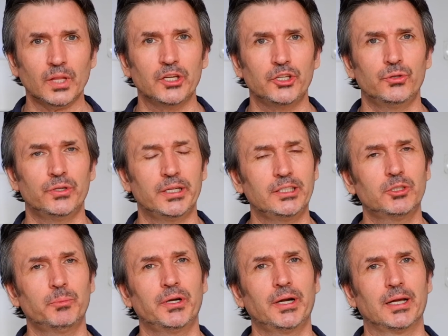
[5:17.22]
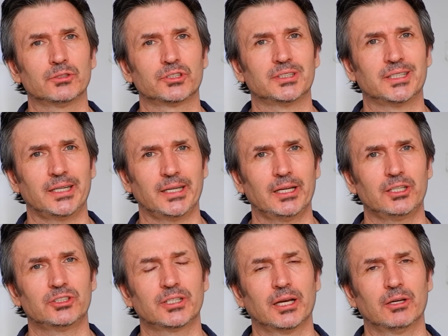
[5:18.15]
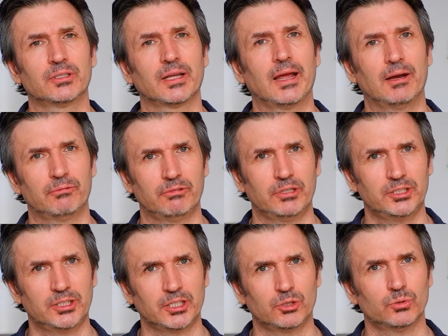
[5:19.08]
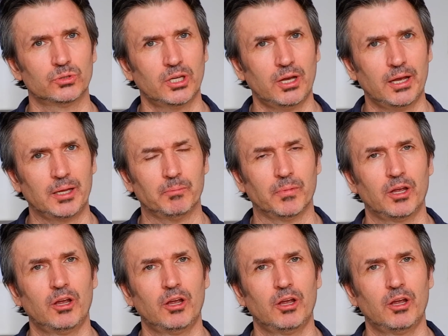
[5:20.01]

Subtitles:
You need to pronounce the TH sound every single time.